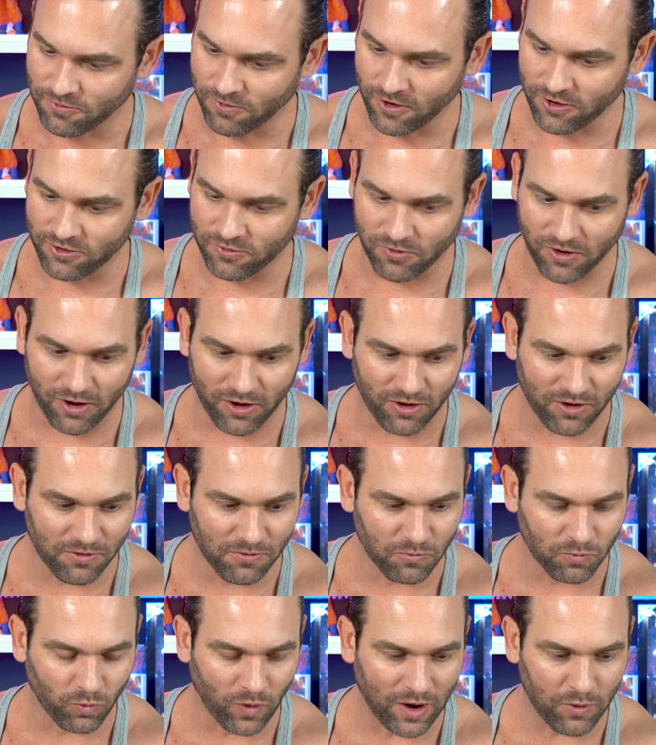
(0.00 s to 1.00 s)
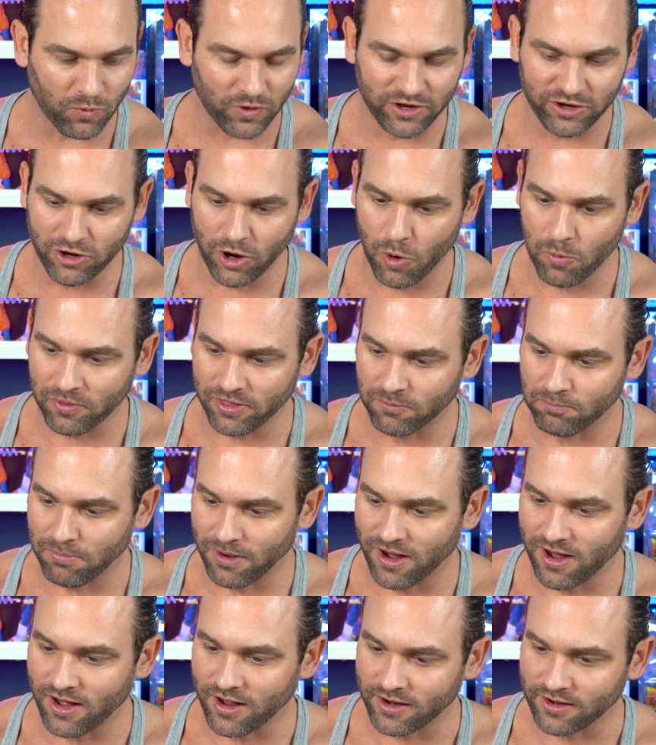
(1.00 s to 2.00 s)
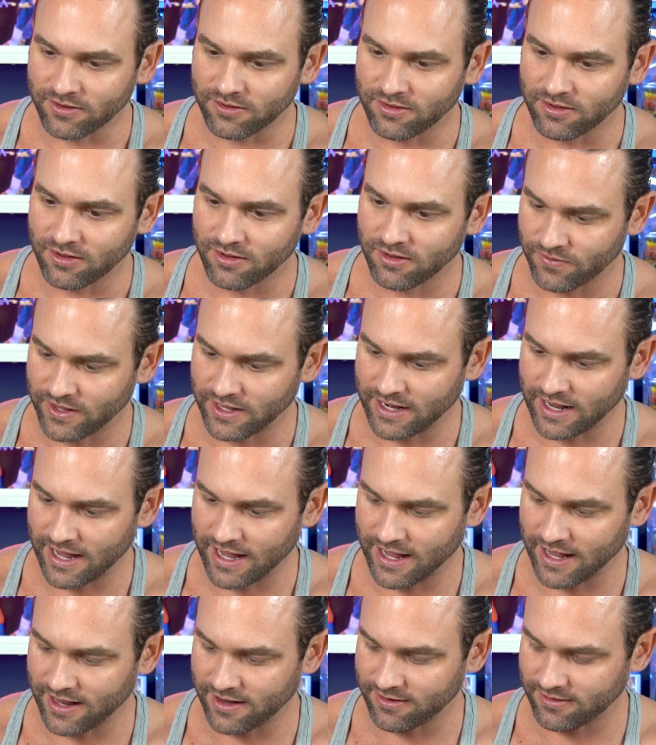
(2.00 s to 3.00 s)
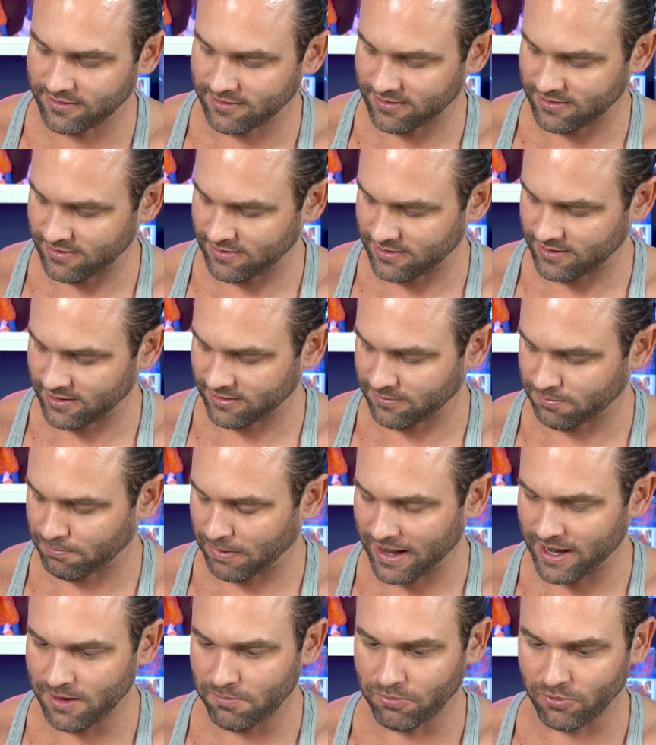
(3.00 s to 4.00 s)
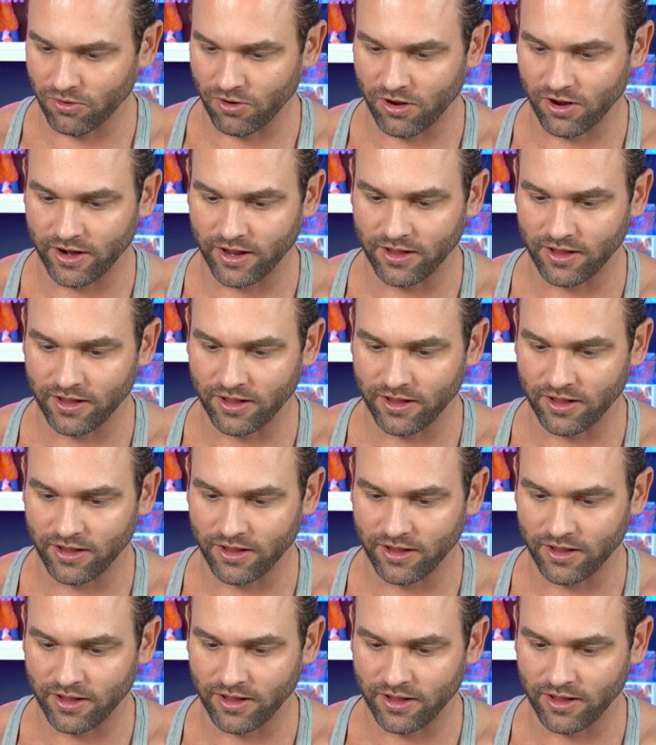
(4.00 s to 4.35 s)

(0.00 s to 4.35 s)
first of all, right when you open the box, it has this paper on